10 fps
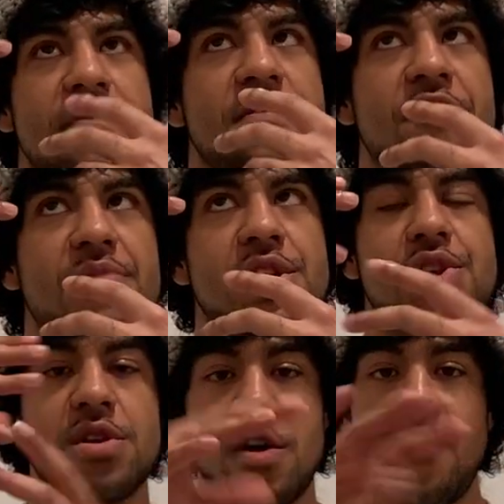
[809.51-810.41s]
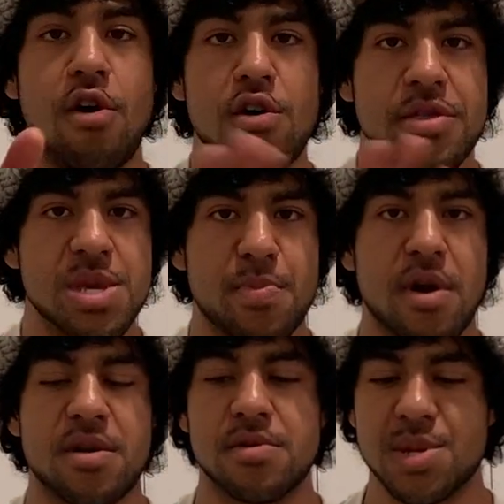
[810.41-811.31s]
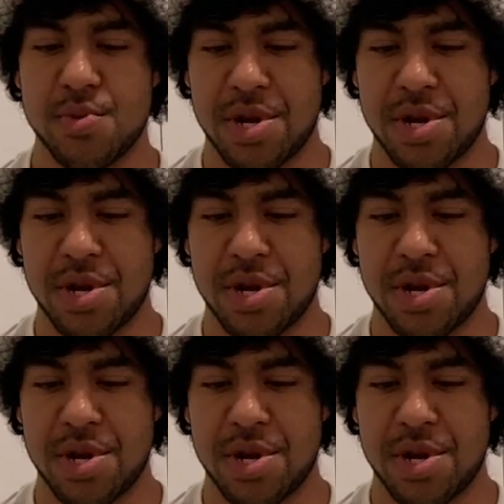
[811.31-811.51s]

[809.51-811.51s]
of information of all these particles,